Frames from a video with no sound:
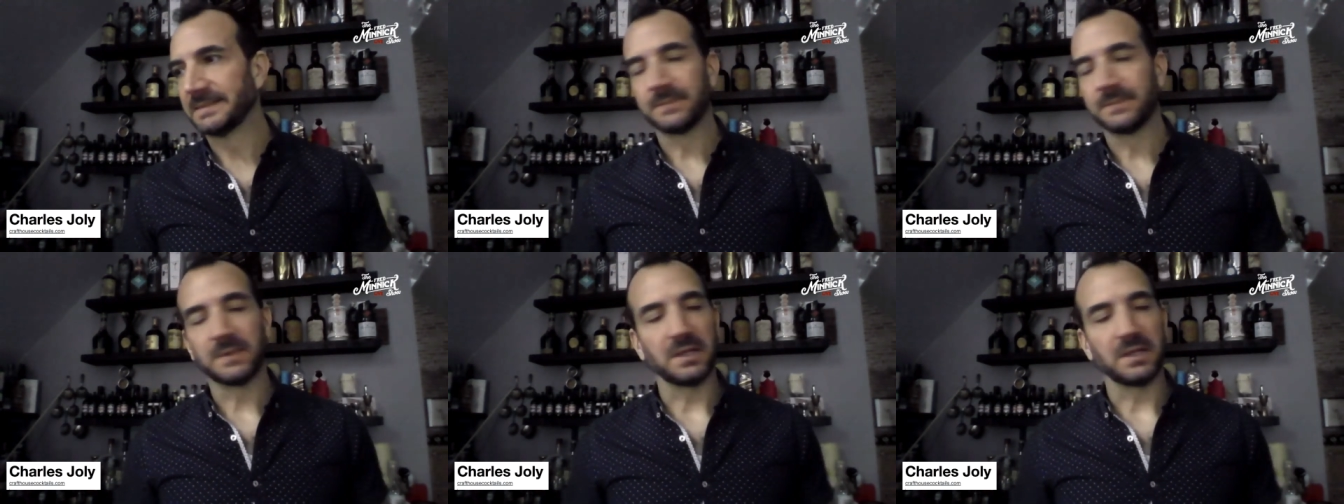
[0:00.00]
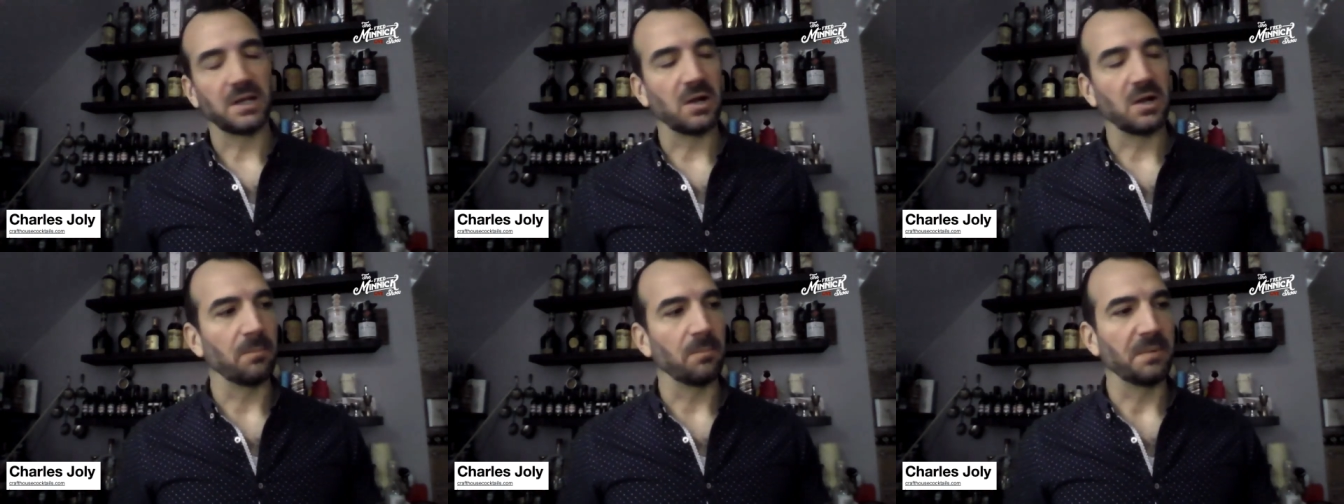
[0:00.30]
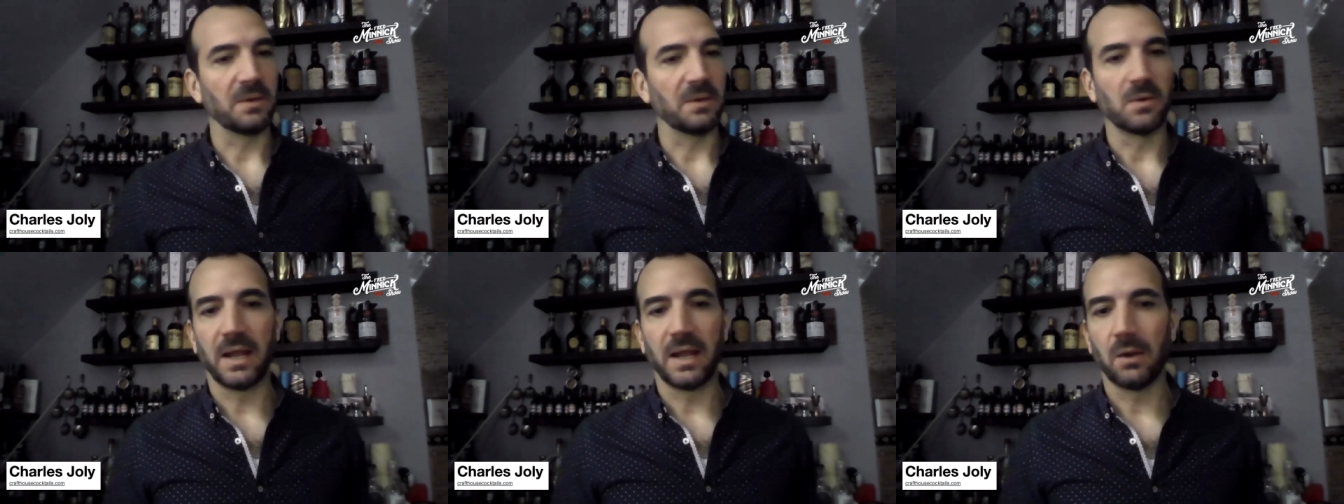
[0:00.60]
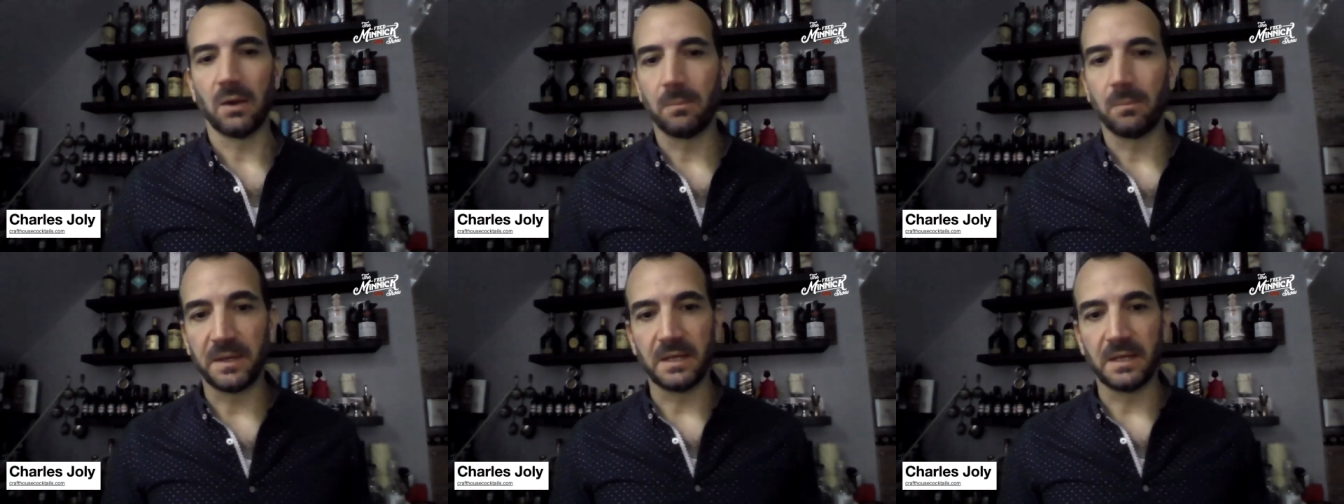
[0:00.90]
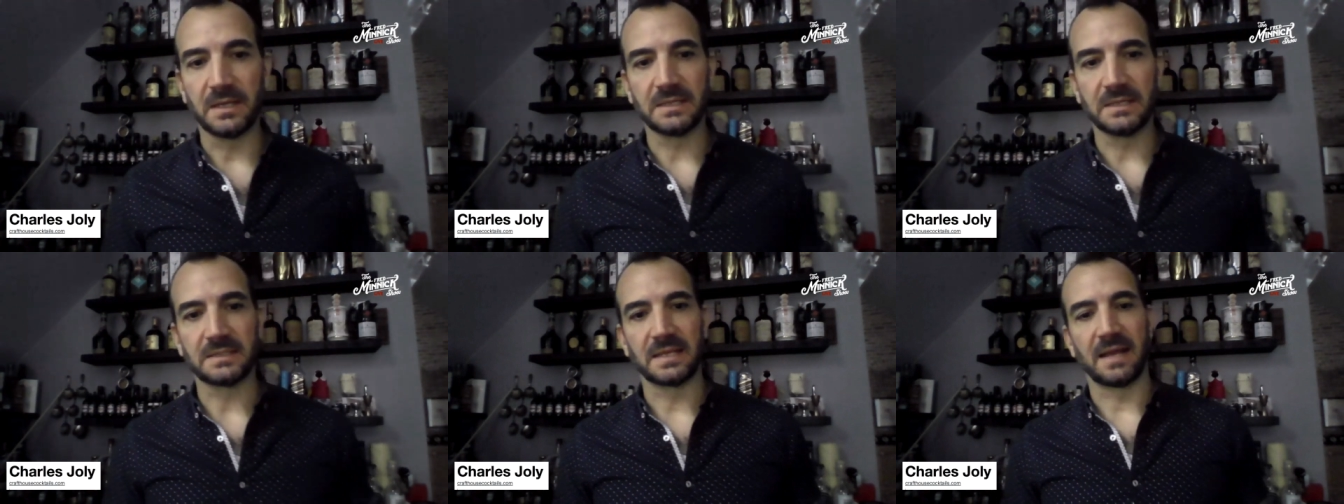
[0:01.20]

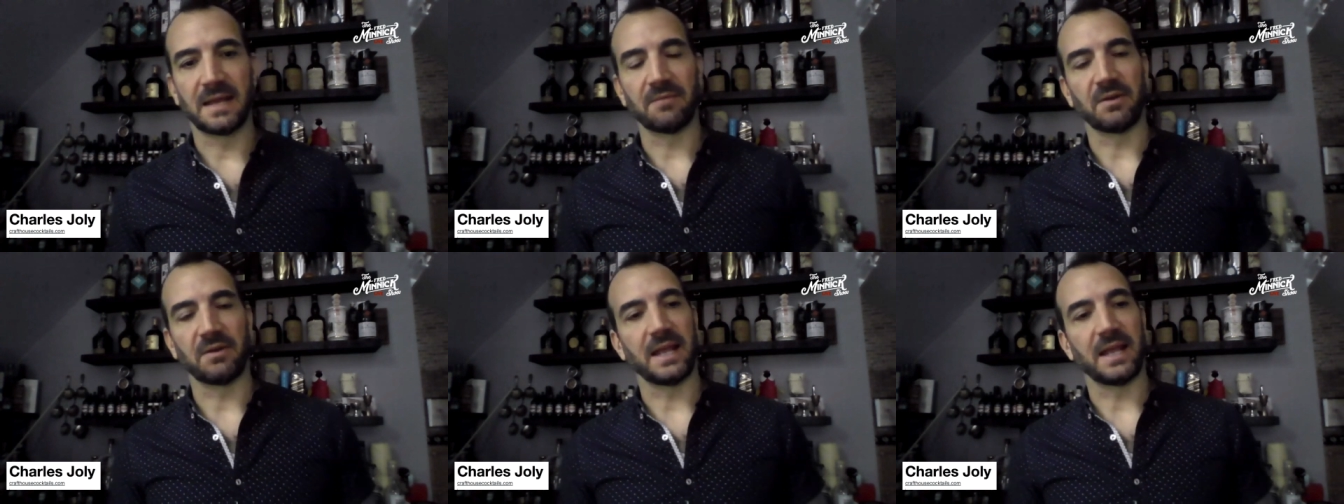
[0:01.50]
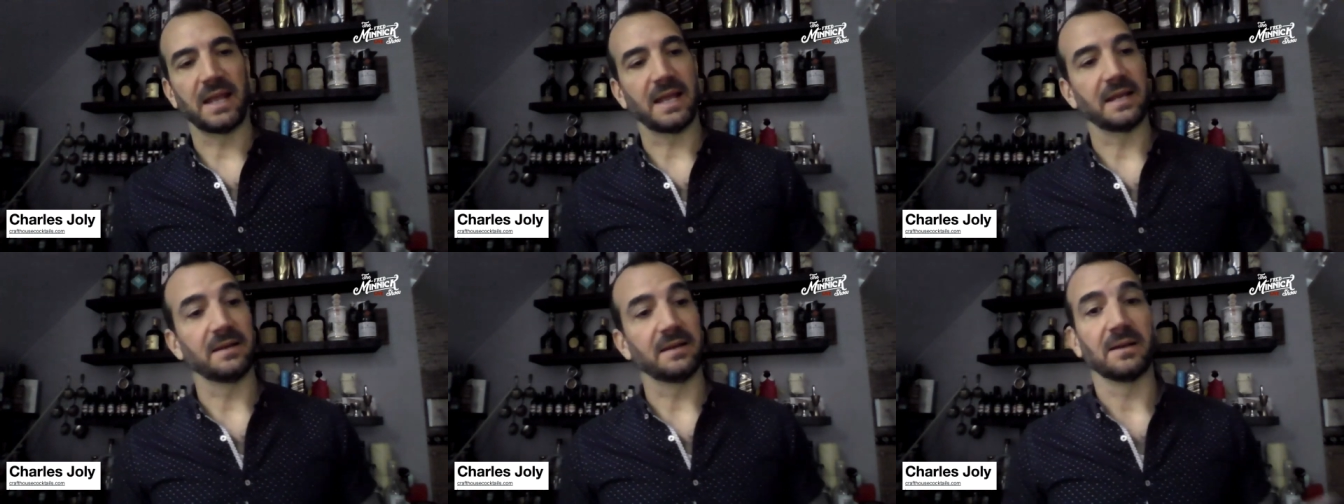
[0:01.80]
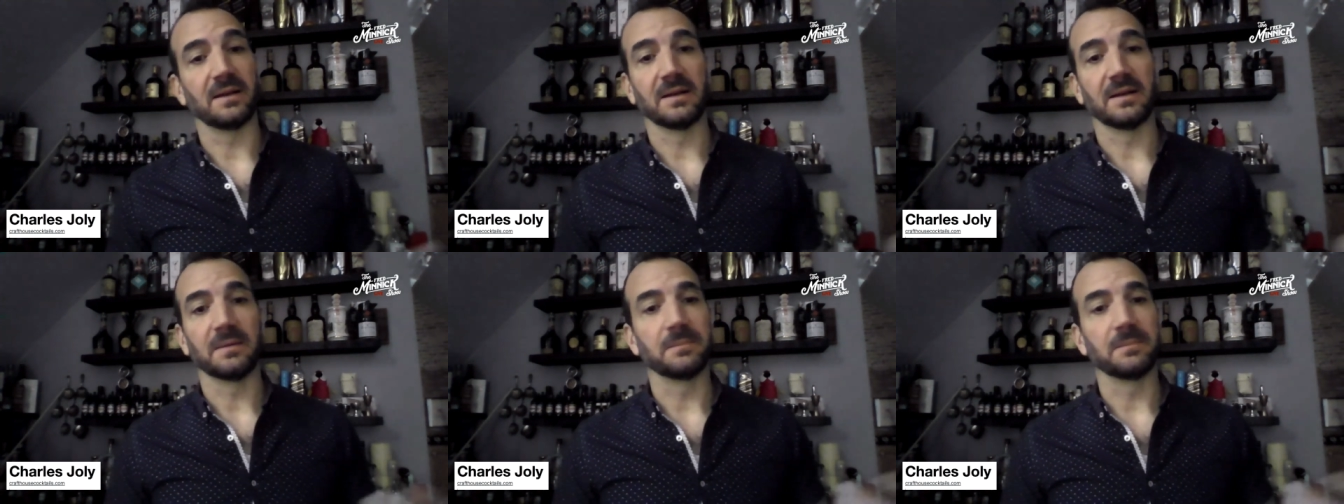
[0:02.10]
BYOBs, have it at